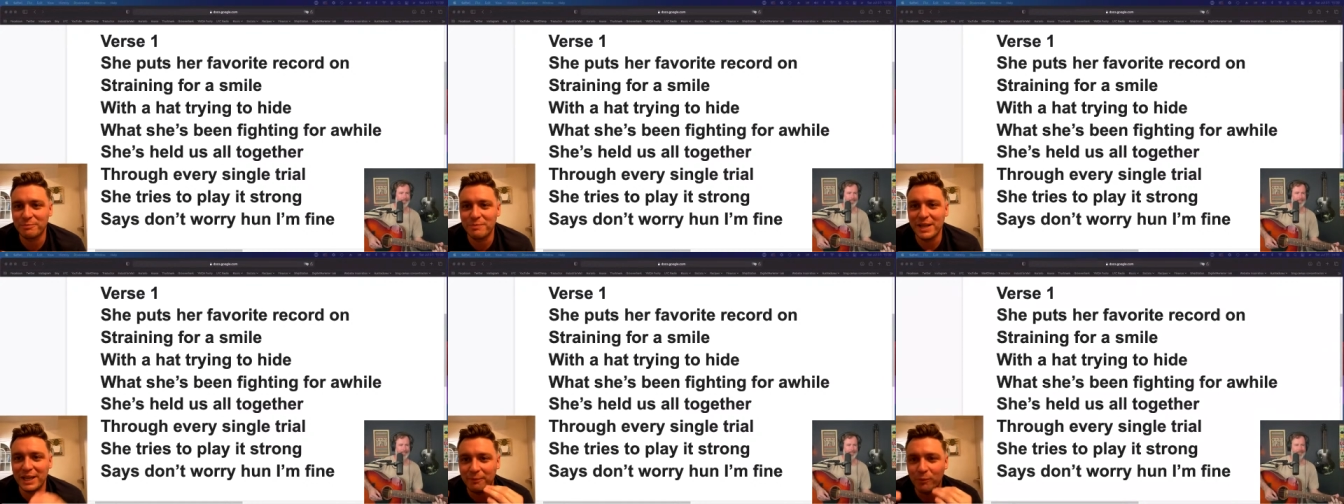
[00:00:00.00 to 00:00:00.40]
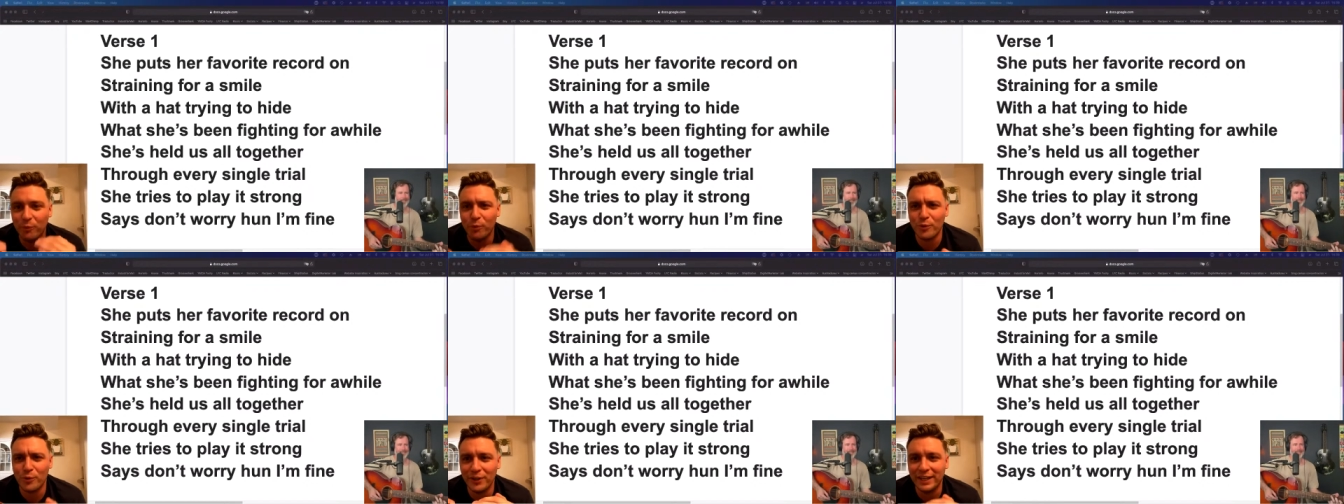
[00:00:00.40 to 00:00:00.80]
Make it
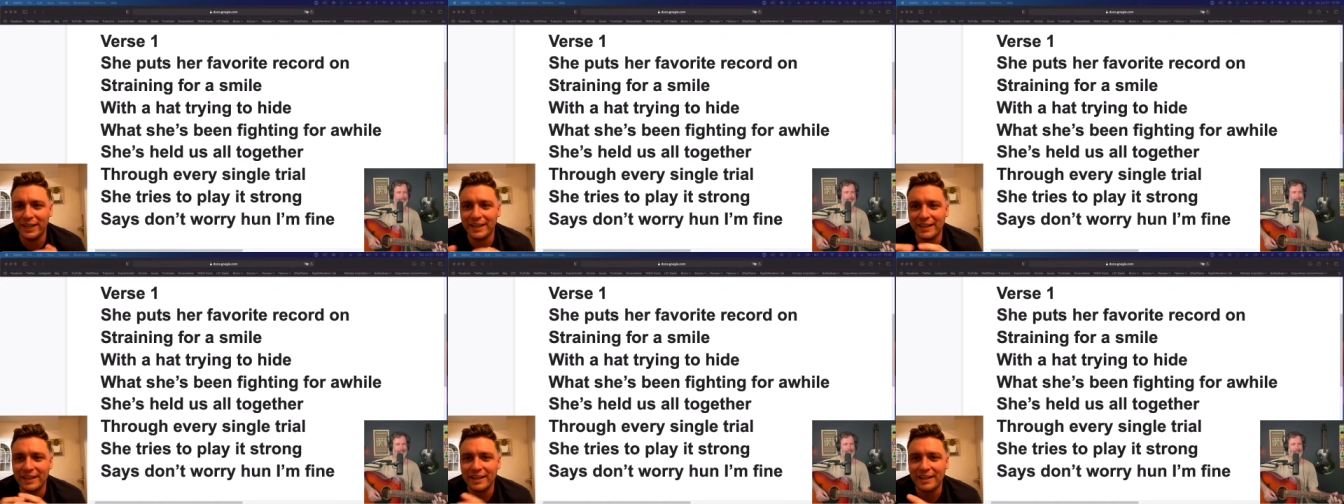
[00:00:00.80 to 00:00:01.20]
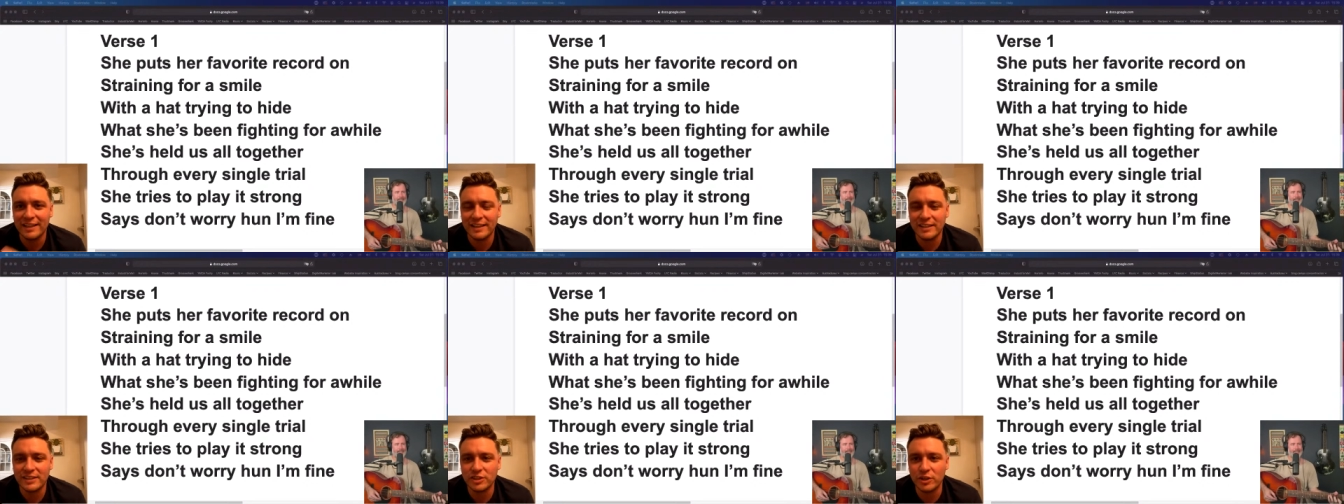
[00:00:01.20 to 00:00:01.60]
more like,
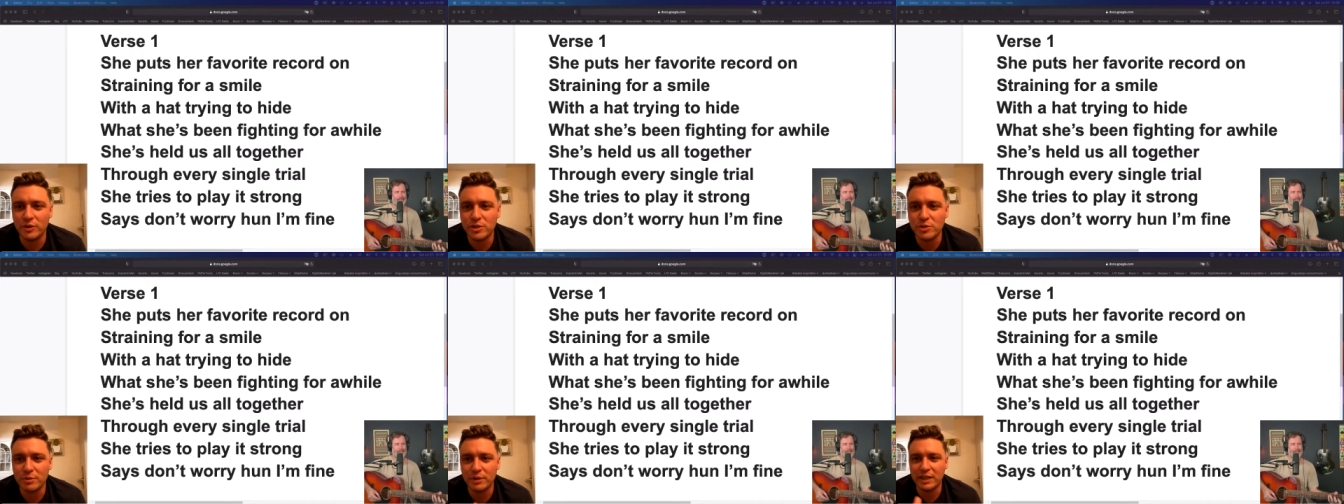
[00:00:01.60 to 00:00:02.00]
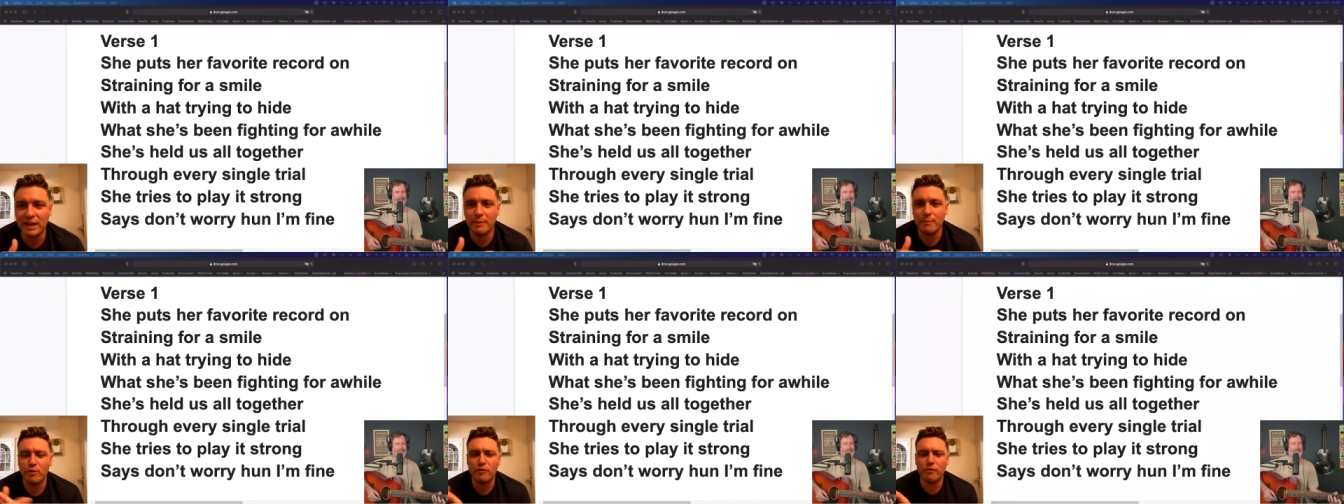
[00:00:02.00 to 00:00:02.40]
so this would kind
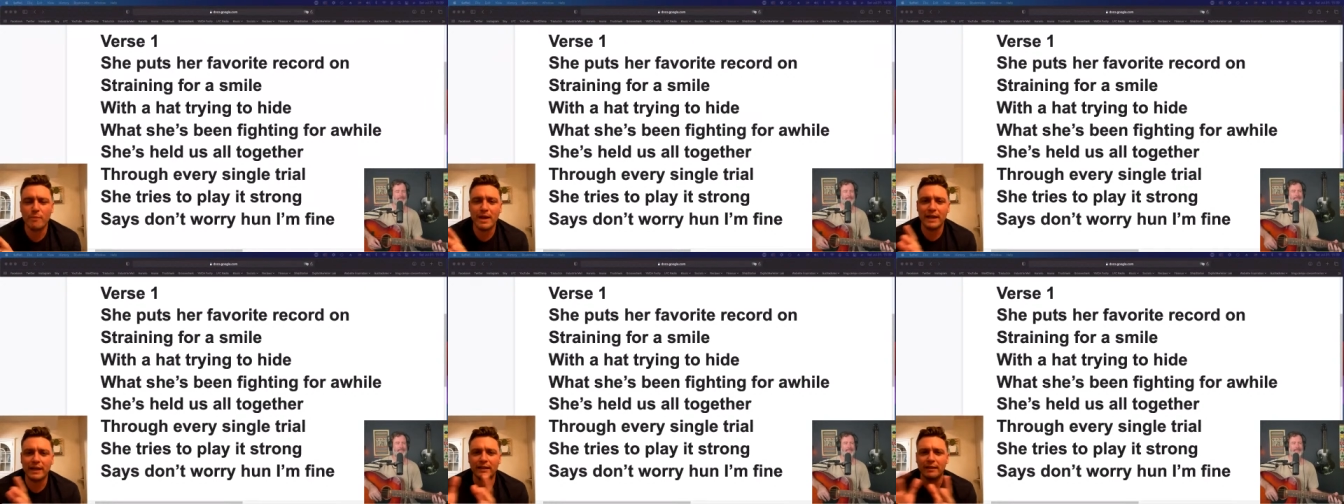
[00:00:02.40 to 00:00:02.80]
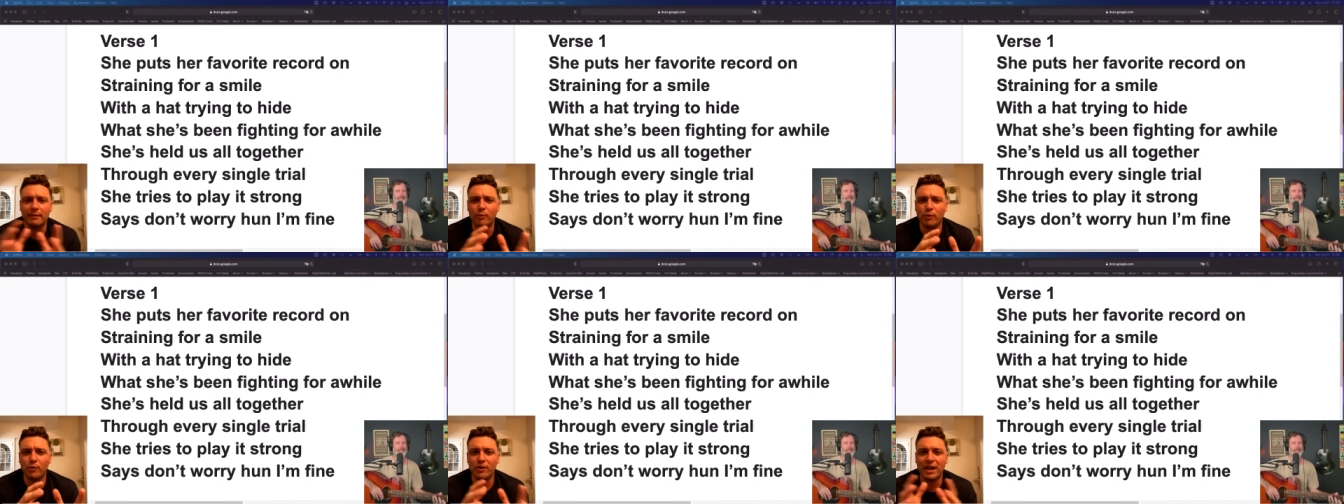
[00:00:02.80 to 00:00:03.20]
of move it back into
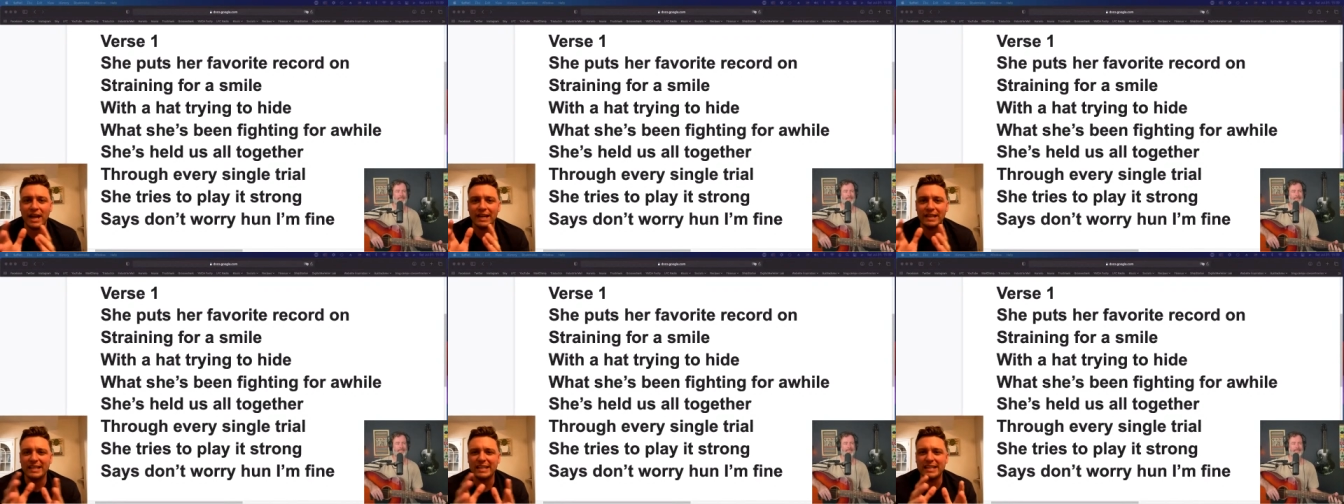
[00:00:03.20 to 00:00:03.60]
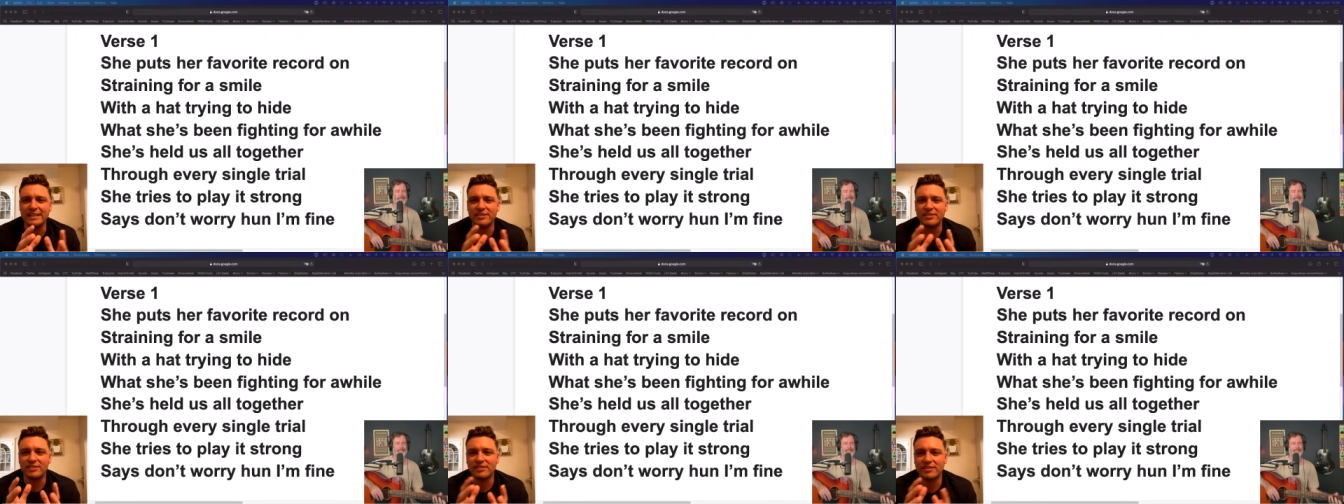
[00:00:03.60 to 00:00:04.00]
more
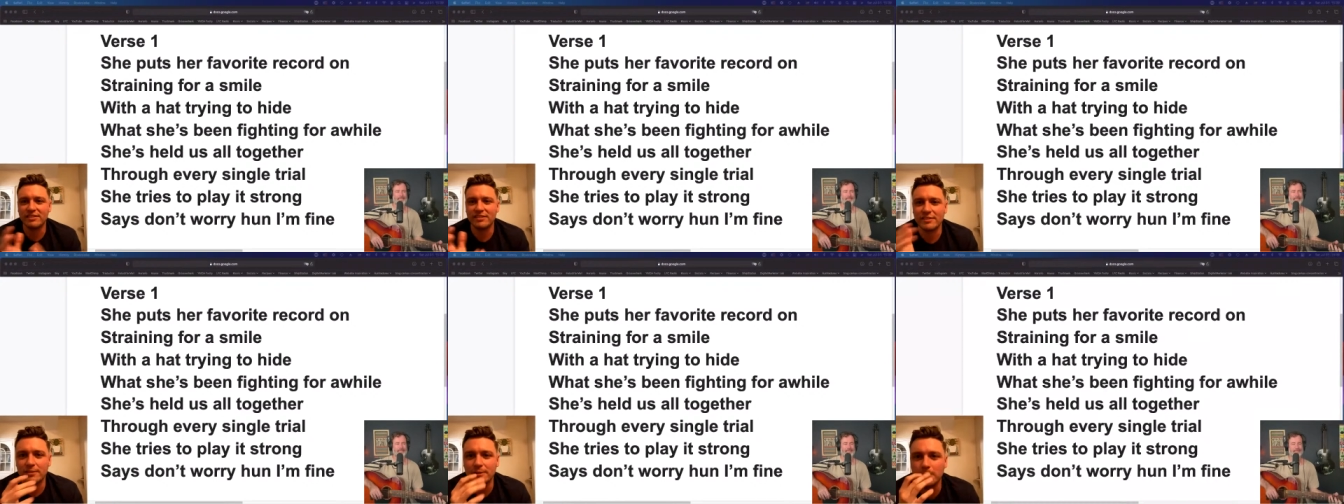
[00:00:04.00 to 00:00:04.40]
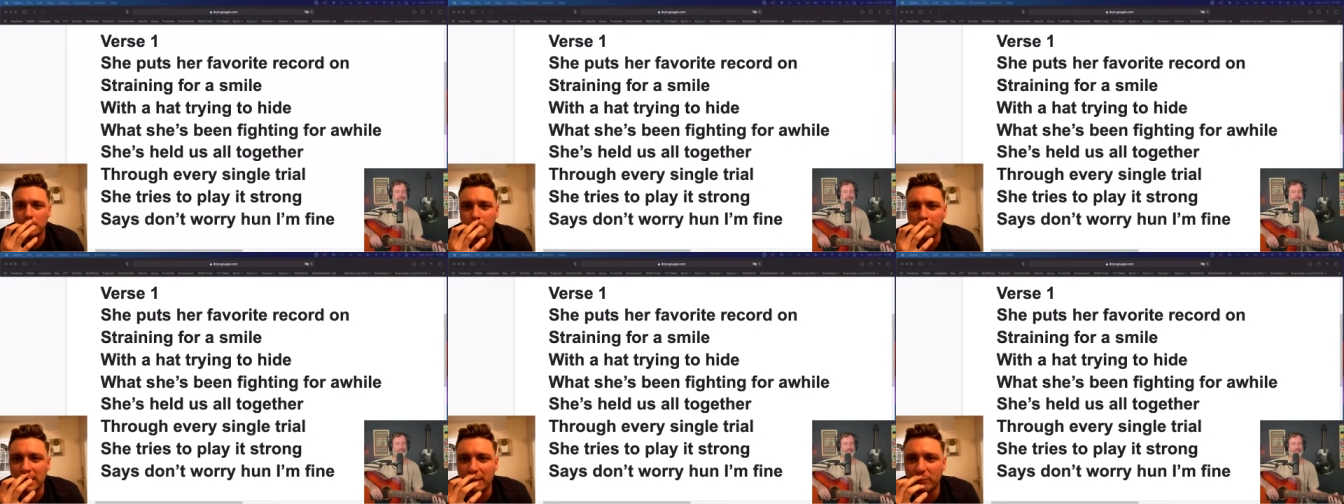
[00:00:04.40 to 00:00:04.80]
90s
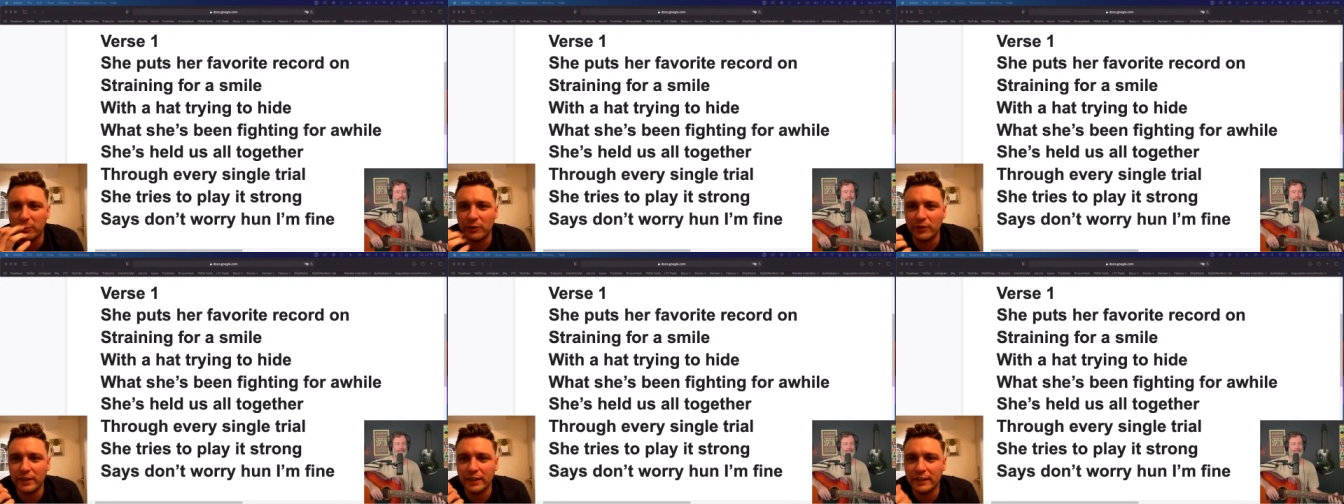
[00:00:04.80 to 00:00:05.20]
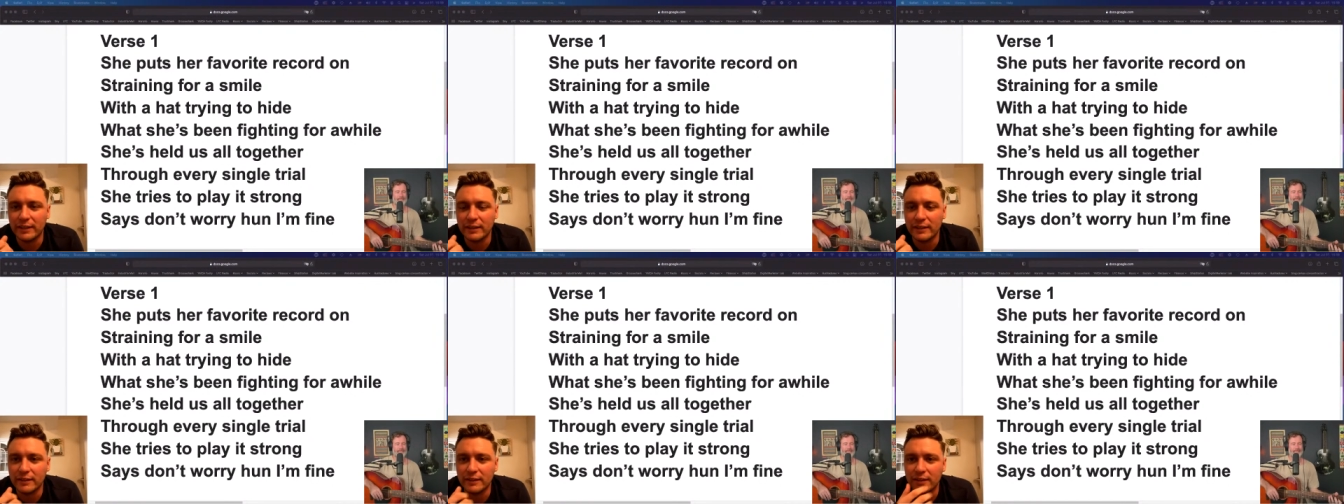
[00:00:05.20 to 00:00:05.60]
type of like,